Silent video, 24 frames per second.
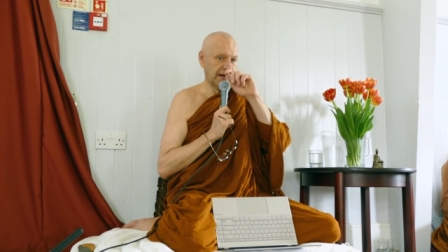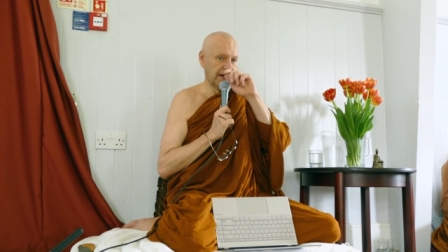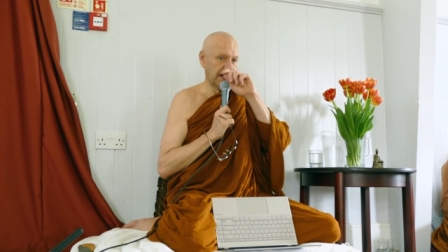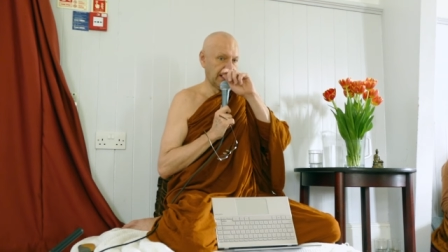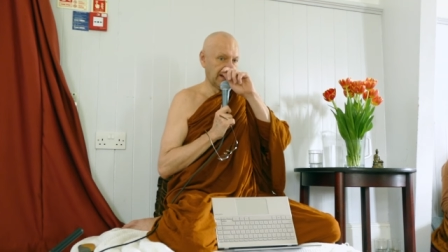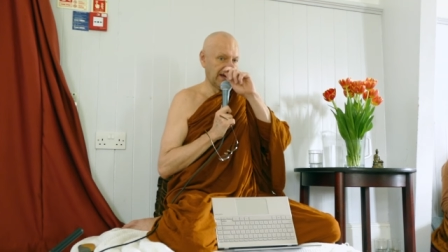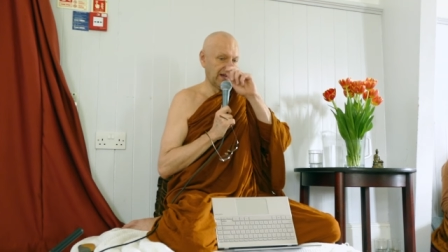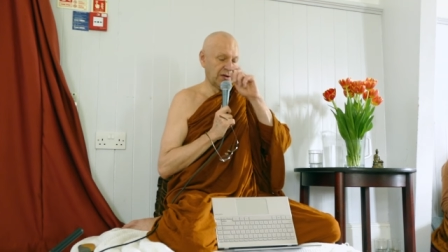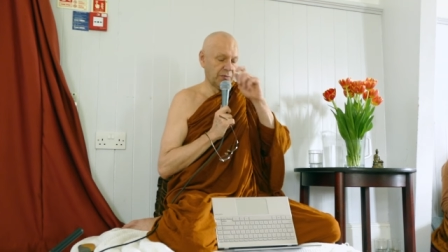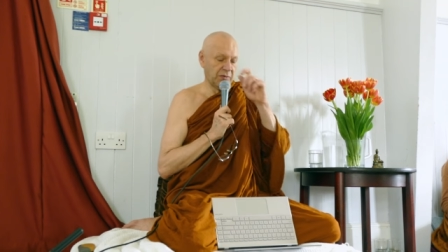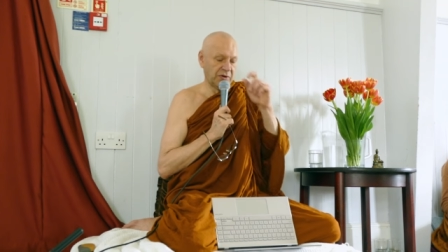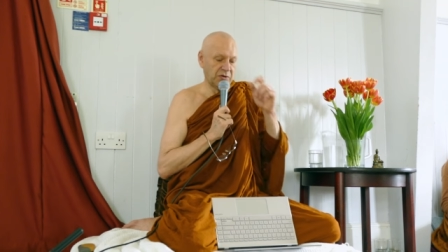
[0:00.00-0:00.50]

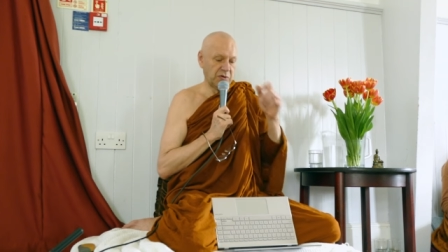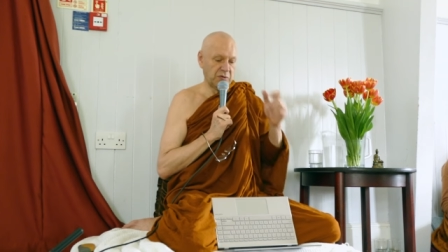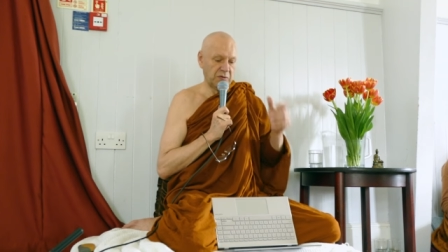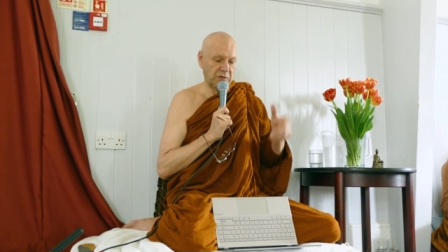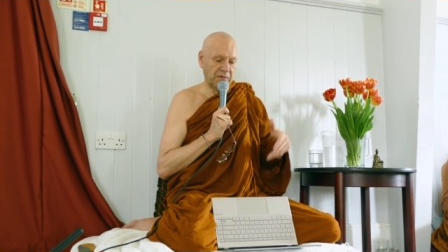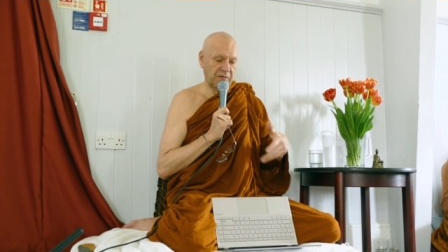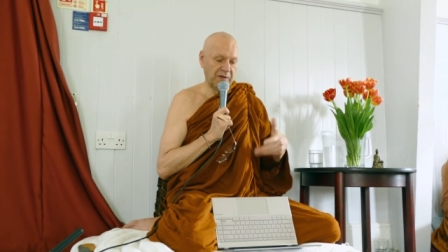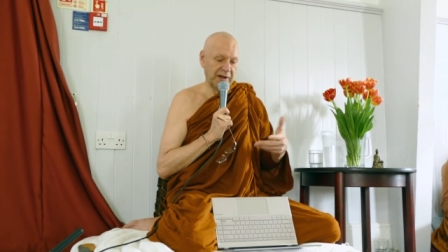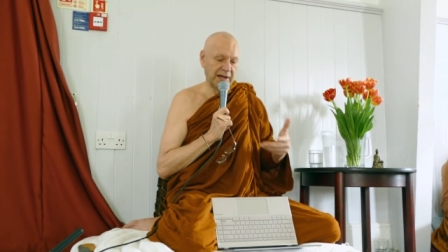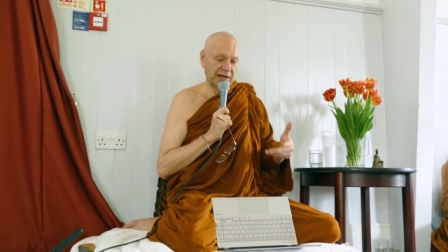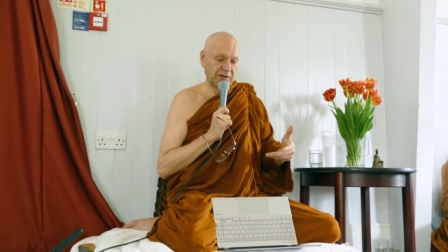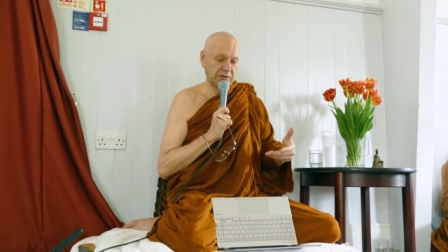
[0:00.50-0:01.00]
And when you
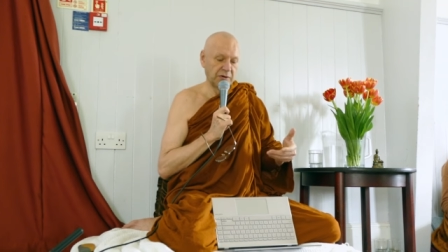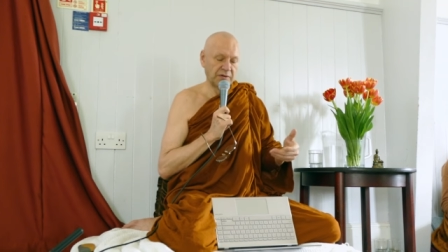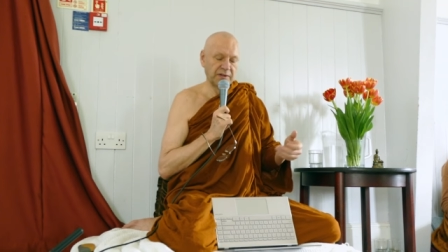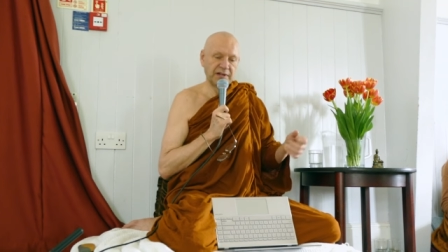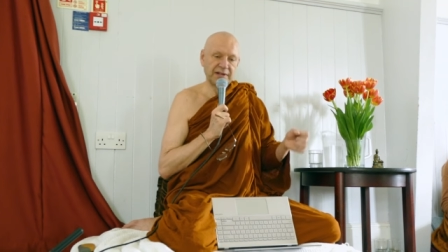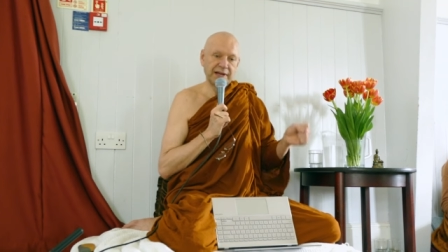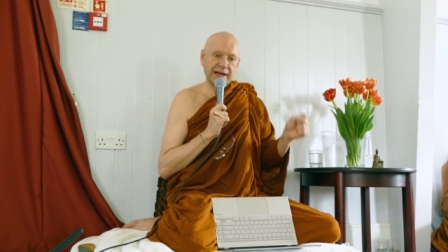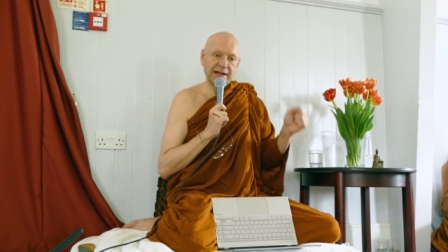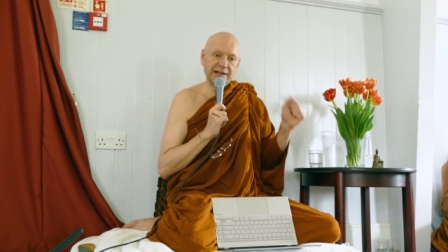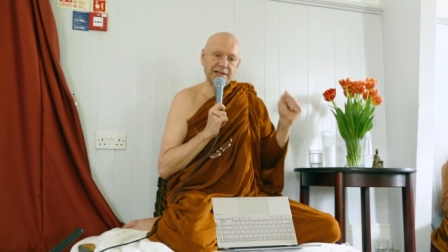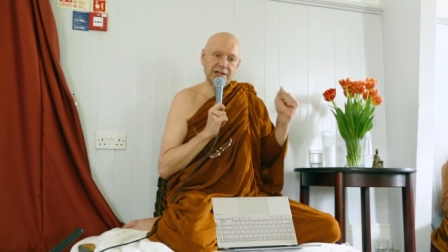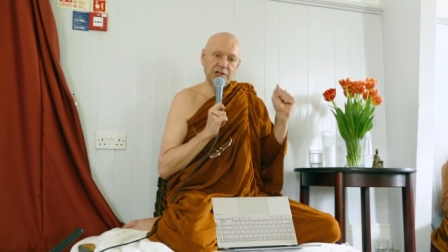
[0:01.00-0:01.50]
reflect on the
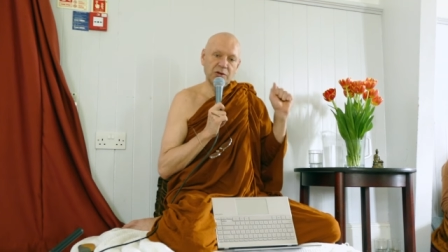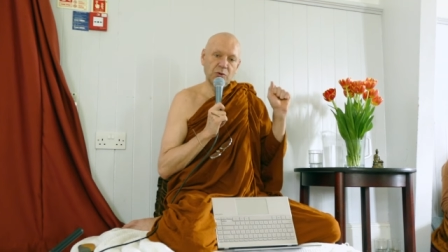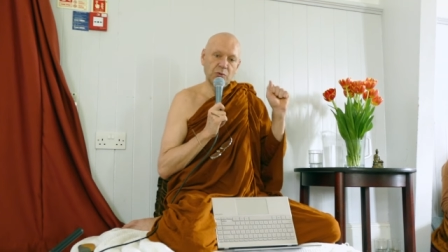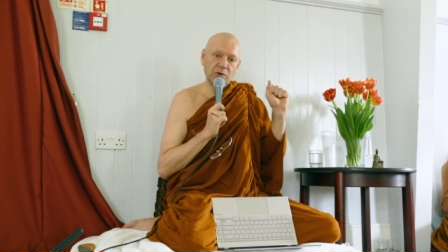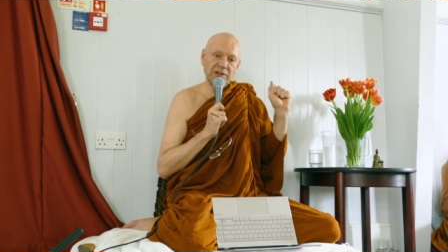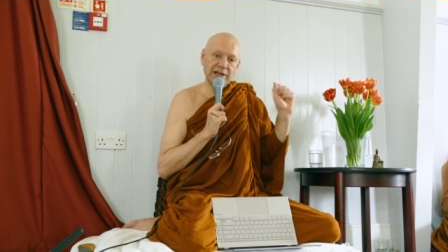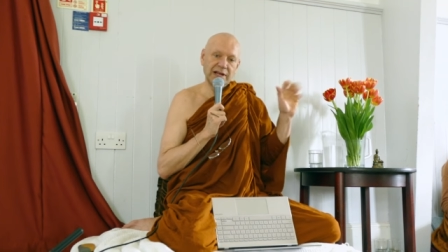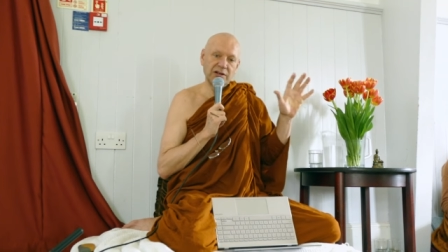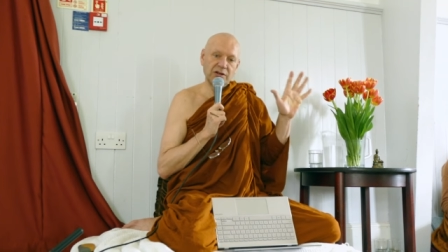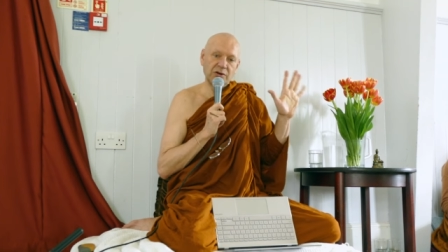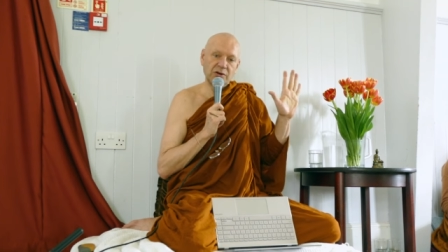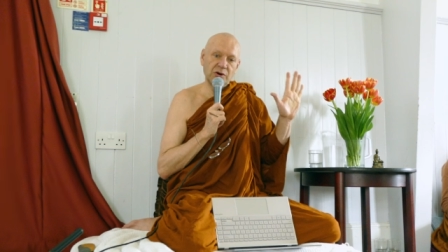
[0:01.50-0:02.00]
danger, you will
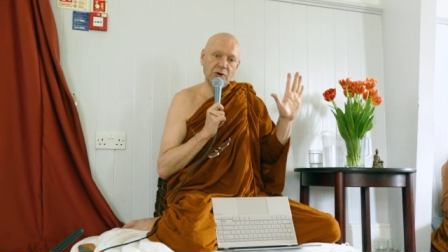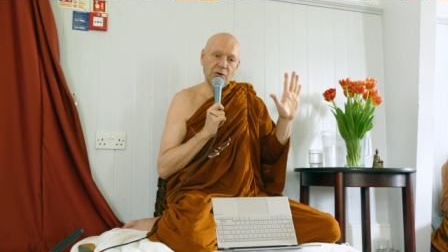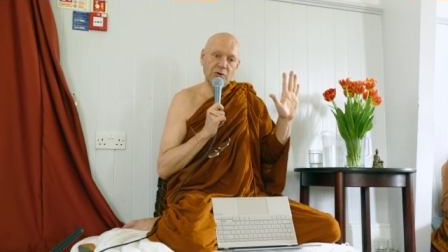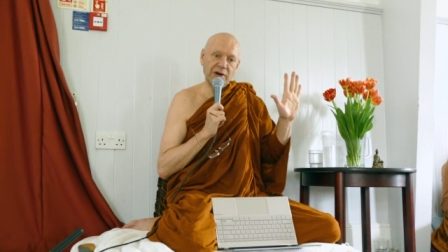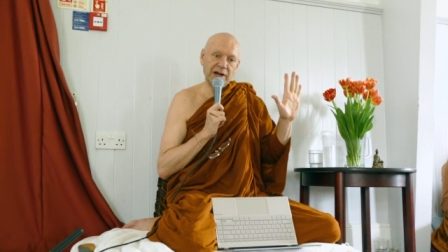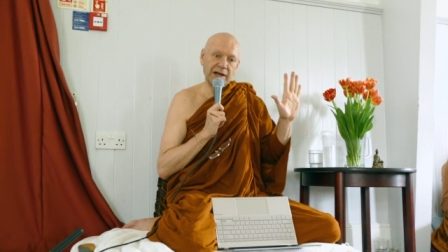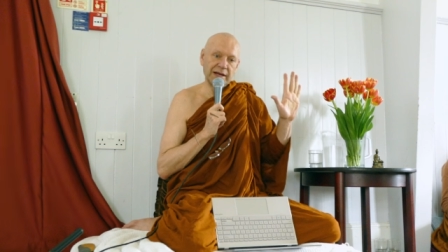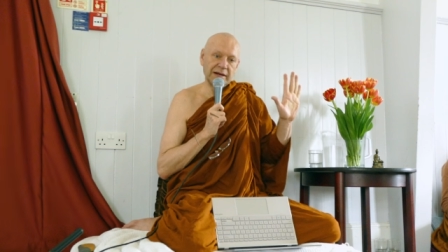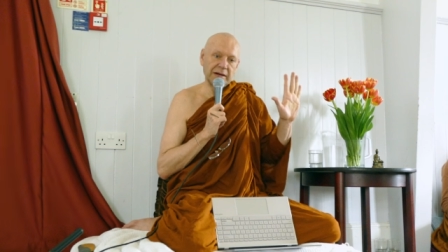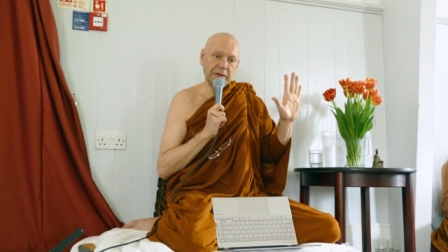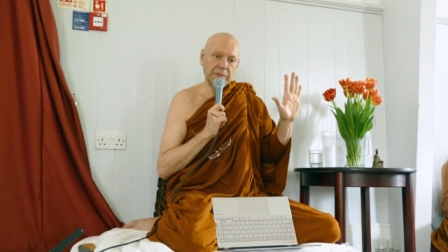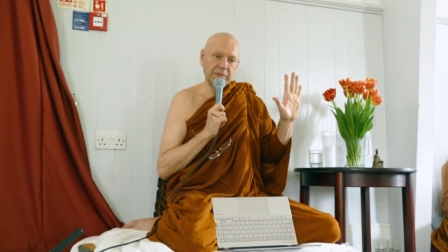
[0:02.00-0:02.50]
let go a
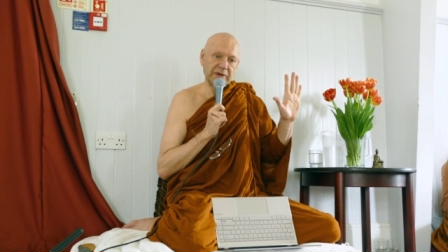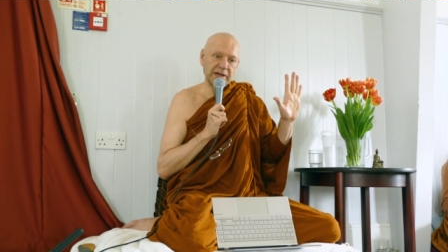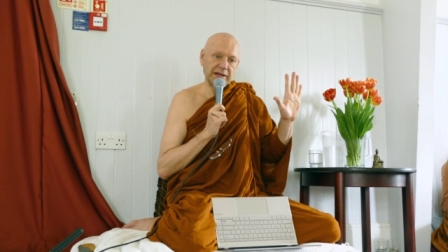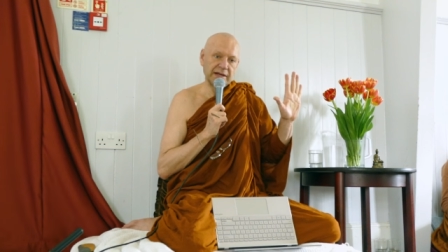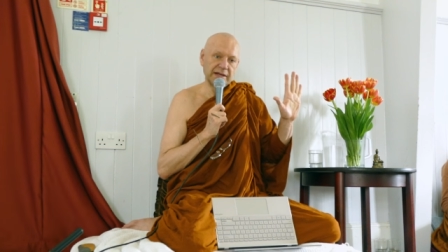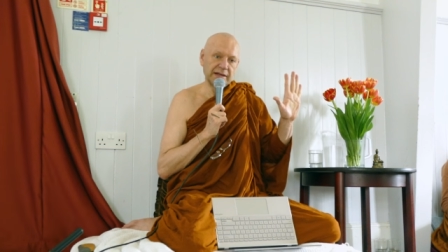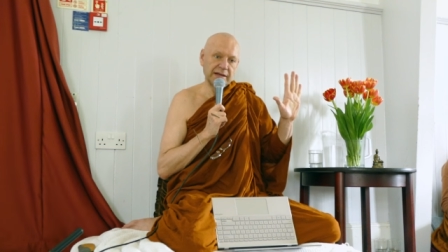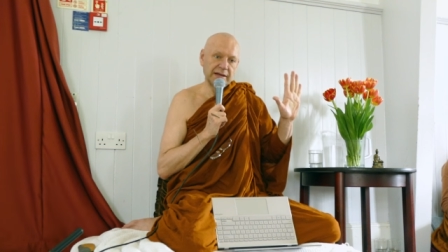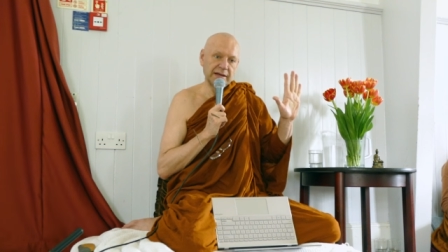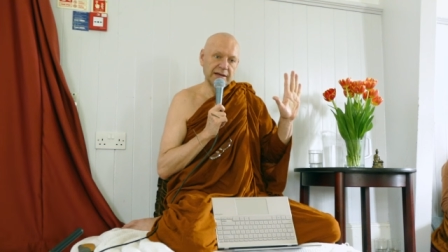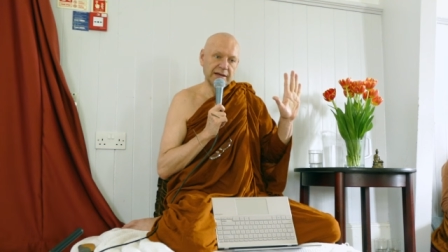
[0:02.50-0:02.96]
little bit.